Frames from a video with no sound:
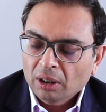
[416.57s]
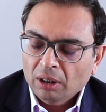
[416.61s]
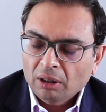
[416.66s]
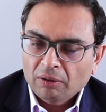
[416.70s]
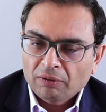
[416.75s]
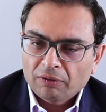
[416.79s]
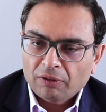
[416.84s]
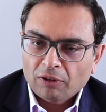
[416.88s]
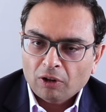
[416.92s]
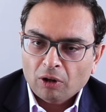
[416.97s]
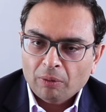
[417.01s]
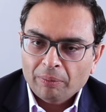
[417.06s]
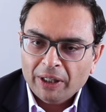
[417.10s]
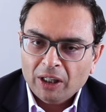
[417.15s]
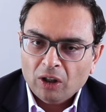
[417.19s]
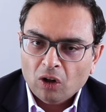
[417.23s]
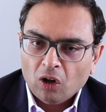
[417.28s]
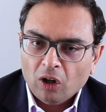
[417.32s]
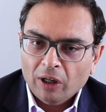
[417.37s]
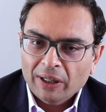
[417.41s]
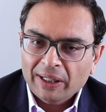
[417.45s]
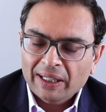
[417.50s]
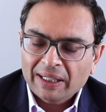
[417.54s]
from an
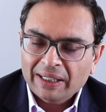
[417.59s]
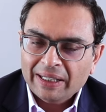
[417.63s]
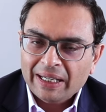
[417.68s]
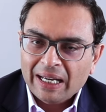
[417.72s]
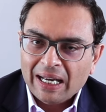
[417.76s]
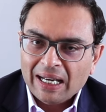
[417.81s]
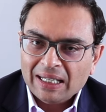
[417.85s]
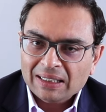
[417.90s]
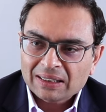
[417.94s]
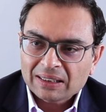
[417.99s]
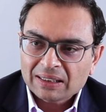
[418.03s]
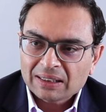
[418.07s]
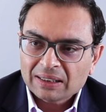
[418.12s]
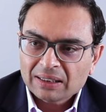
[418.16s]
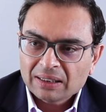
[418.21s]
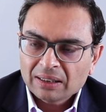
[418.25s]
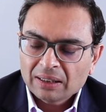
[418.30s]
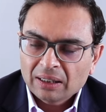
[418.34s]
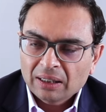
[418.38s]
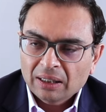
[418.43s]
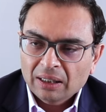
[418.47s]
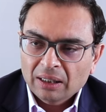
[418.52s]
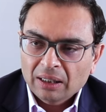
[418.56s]
oil and gas
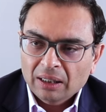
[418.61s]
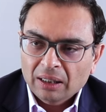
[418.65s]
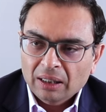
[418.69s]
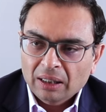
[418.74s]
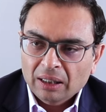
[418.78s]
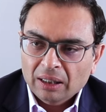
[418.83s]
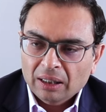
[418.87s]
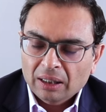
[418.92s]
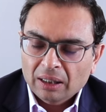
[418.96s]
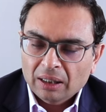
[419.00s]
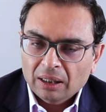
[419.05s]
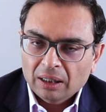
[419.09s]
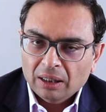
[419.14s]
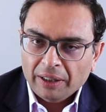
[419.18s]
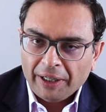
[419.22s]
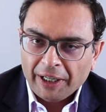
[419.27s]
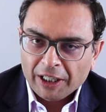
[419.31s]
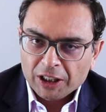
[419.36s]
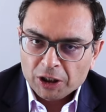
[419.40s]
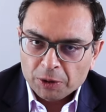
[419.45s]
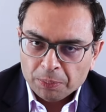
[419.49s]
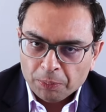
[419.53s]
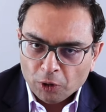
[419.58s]
uh,
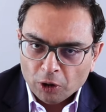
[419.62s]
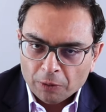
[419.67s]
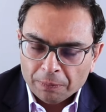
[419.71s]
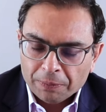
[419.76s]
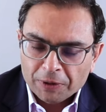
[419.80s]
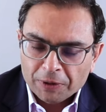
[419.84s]
export